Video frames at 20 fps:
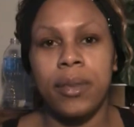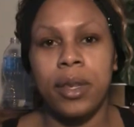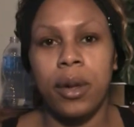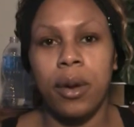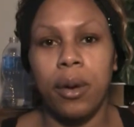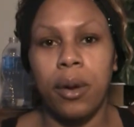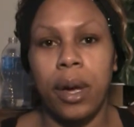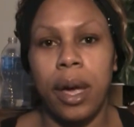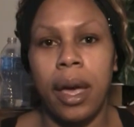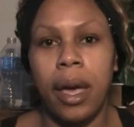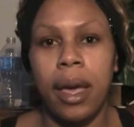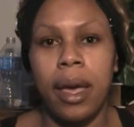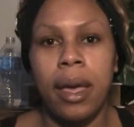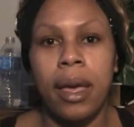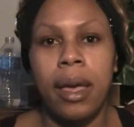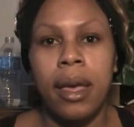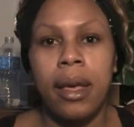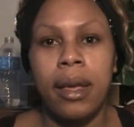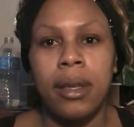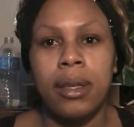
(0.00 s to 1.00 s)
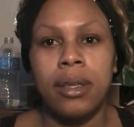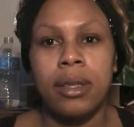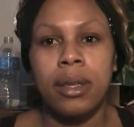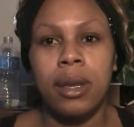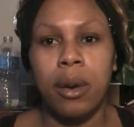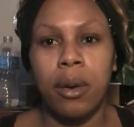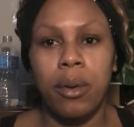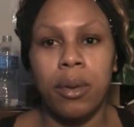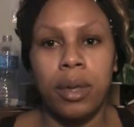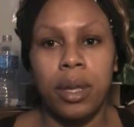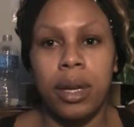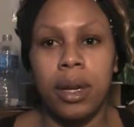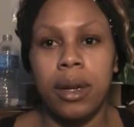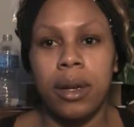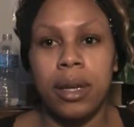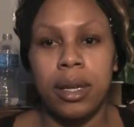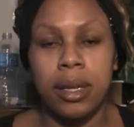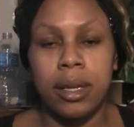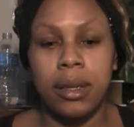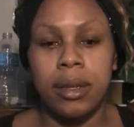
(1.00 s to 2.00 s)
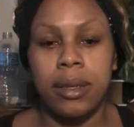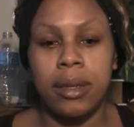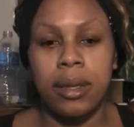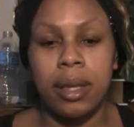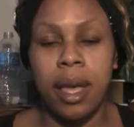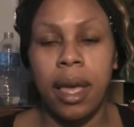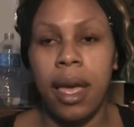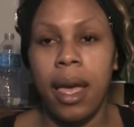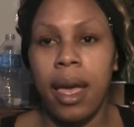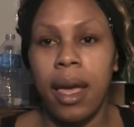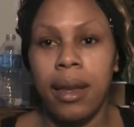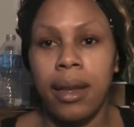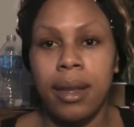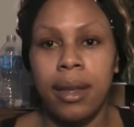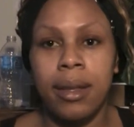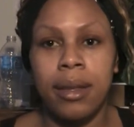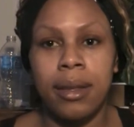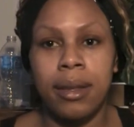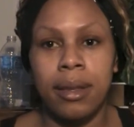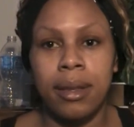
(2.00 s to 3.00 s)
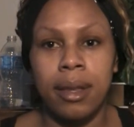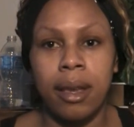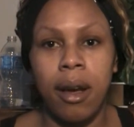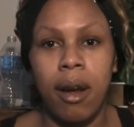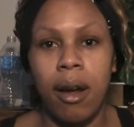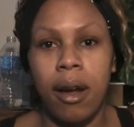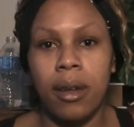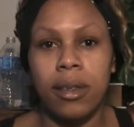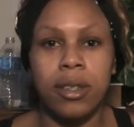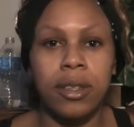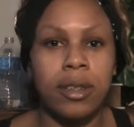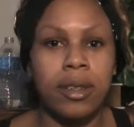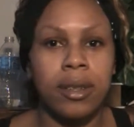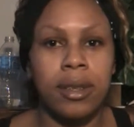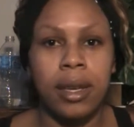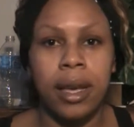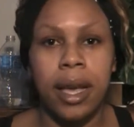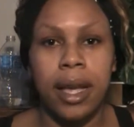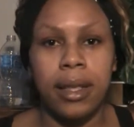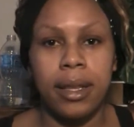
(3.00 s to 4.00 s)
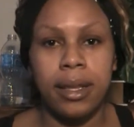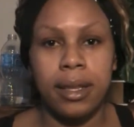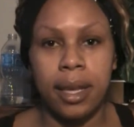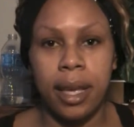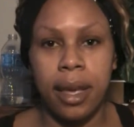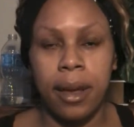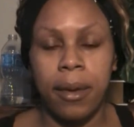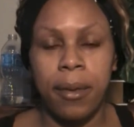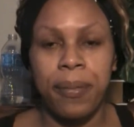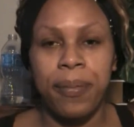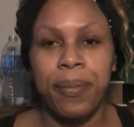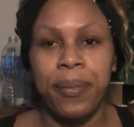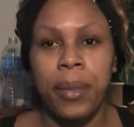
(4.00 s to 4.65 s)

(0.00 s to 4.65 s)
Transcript: Okay, so there is the head, the arch, and the tail.